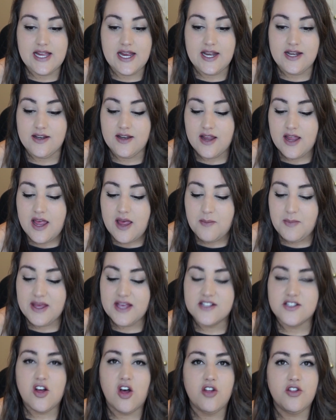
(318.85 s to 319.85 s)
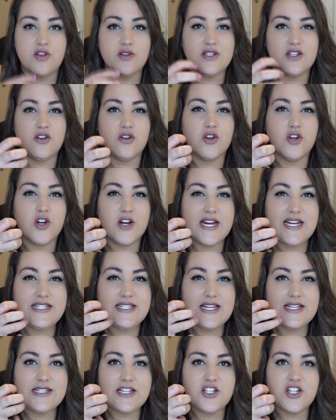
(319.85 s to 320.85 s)
and because all those little
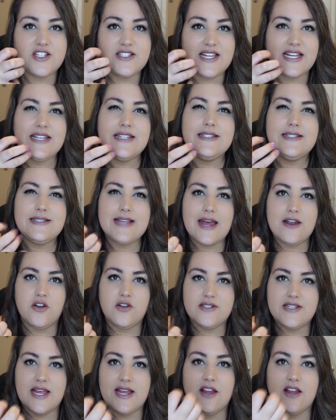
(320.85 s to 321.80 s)
creases, it just like settles,